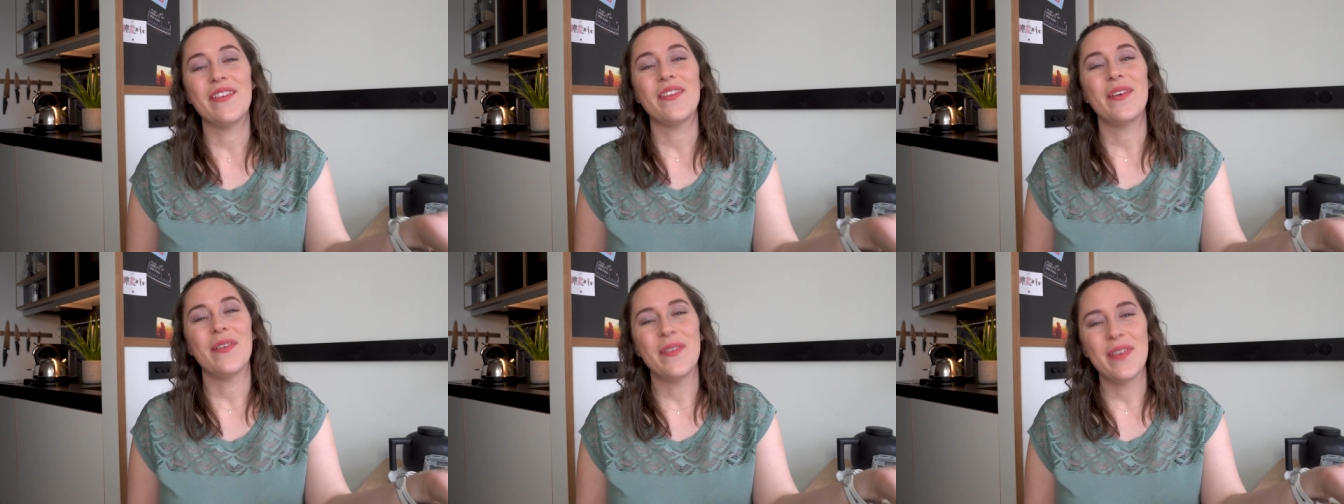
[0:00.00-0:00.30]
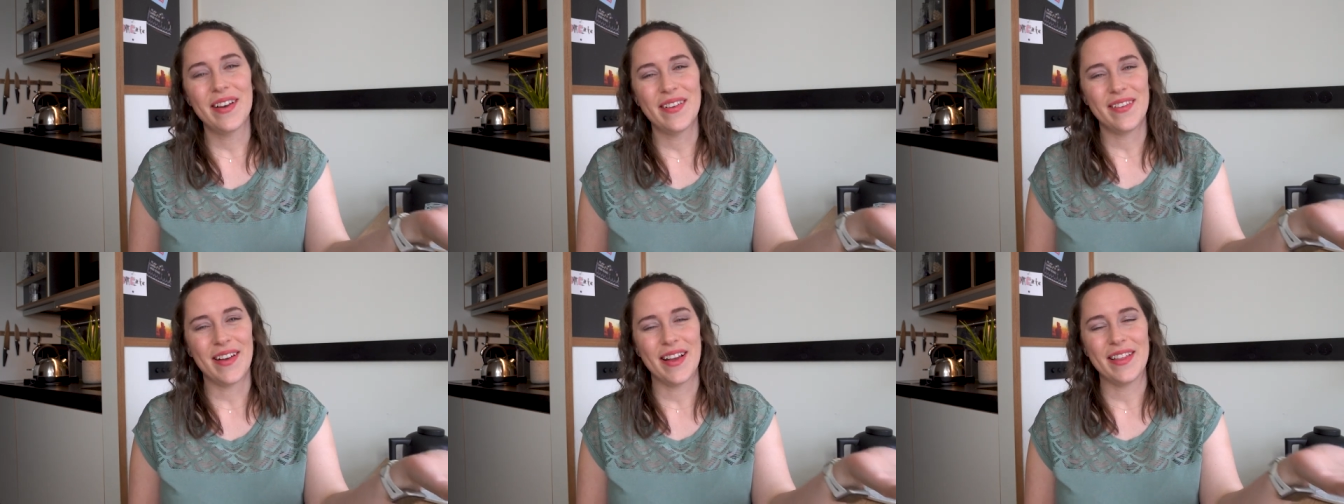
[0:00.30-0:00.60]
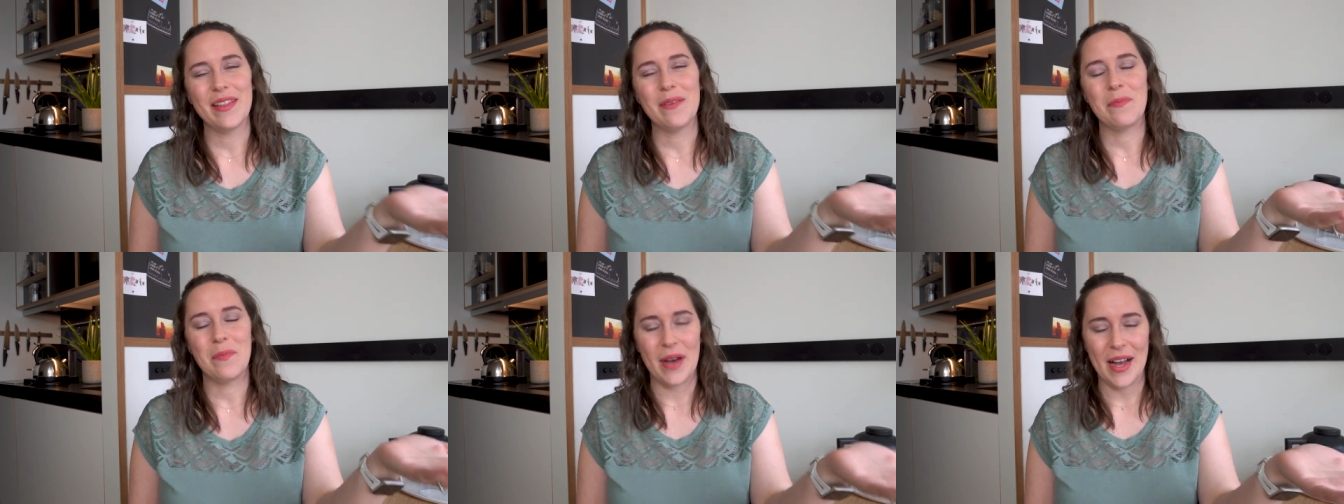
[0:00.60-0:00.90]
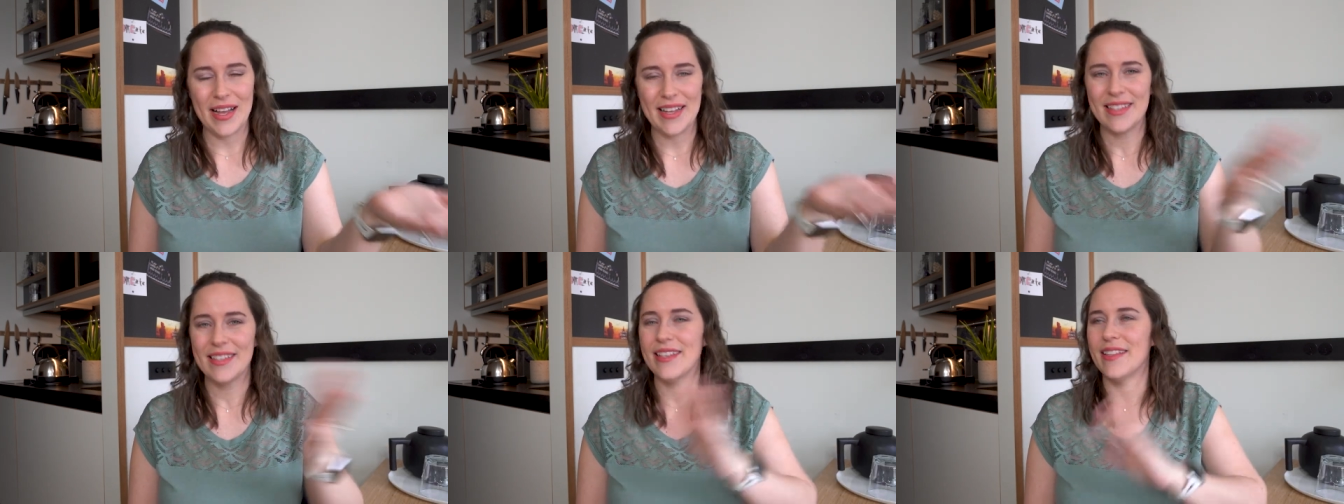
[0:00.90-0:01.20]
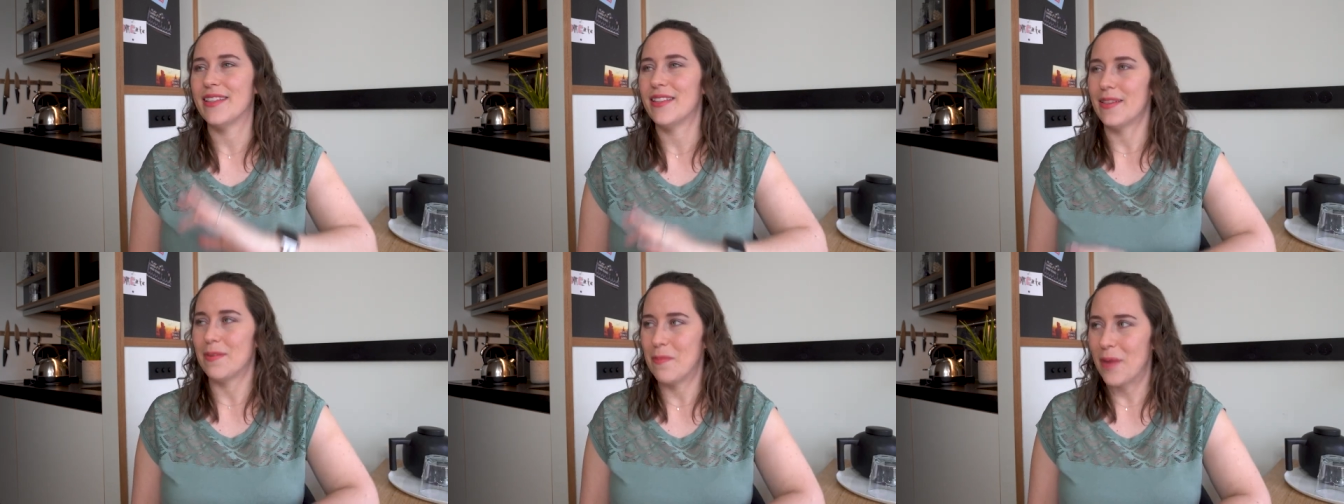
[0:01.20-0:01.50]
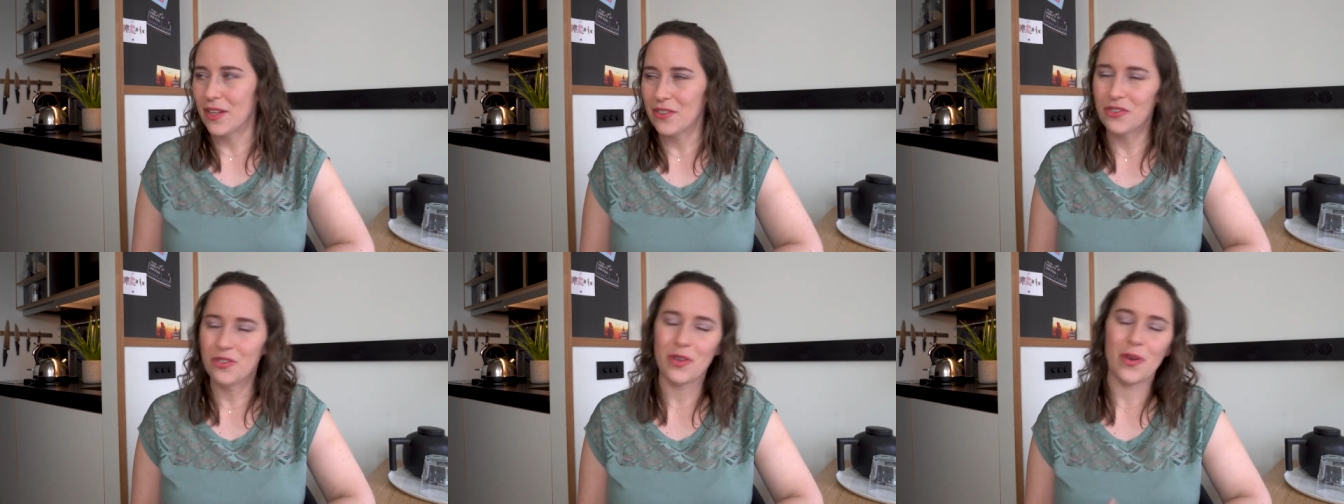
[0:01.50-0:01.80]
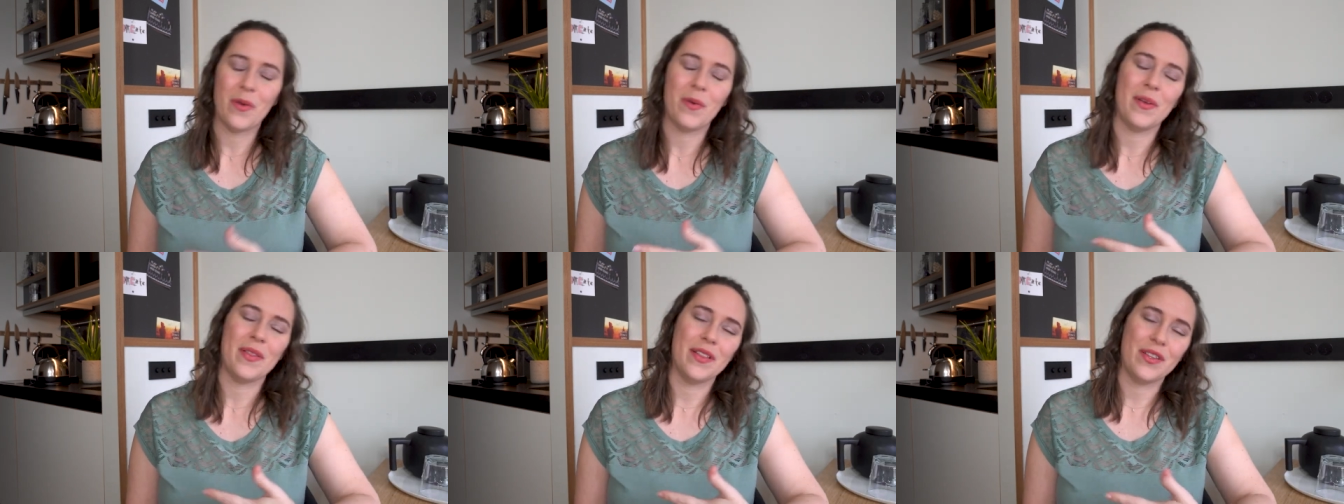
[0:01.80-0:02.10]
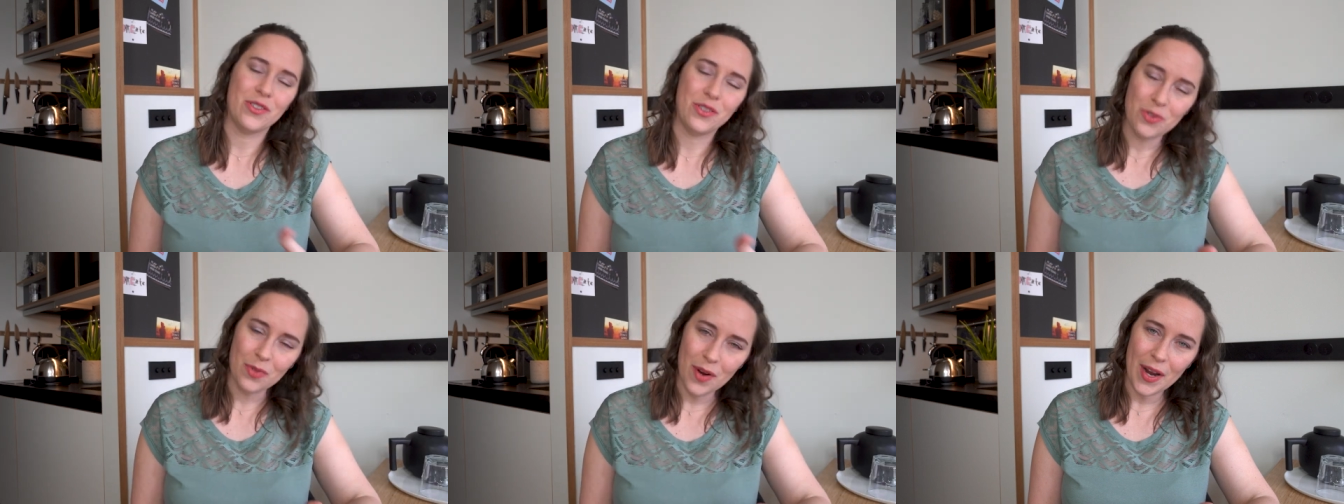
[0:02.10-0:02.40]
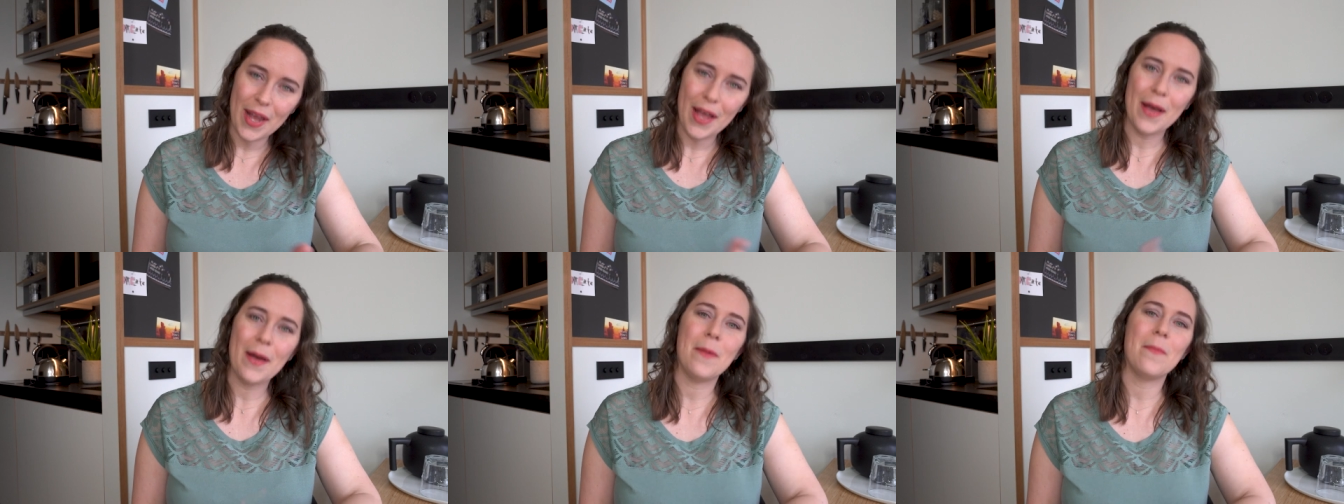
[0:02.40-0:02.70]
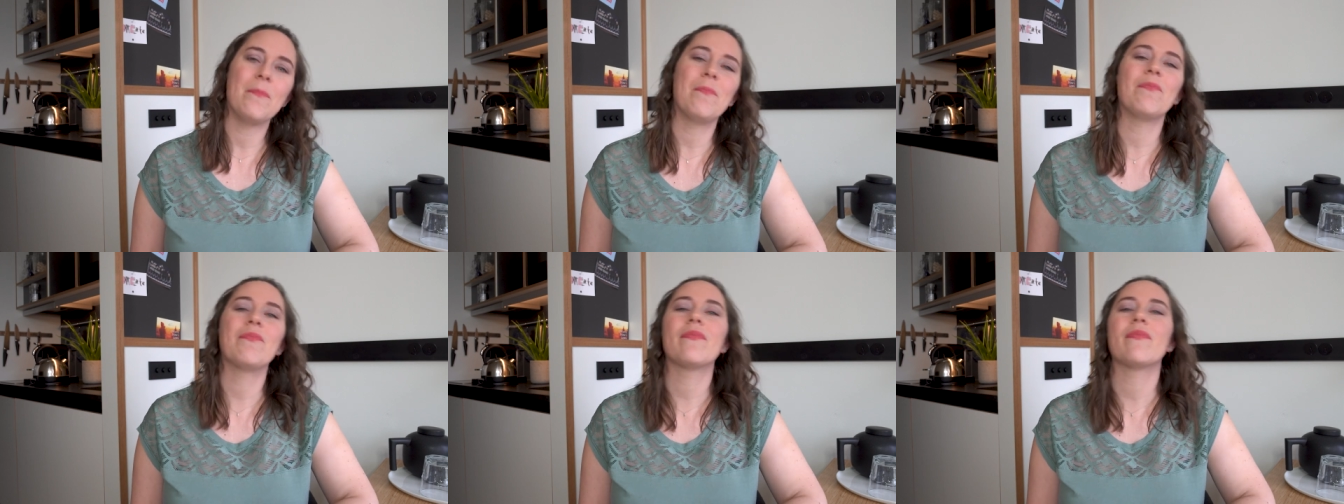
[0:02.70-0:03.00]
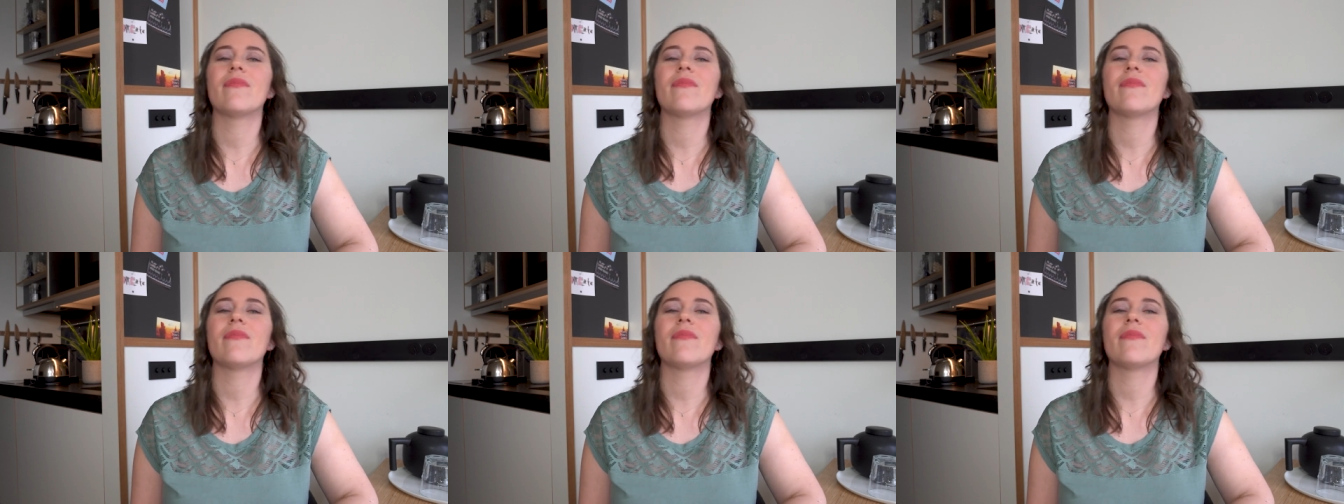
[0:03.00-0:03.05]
if you want to ride the bus and the metro and the tram,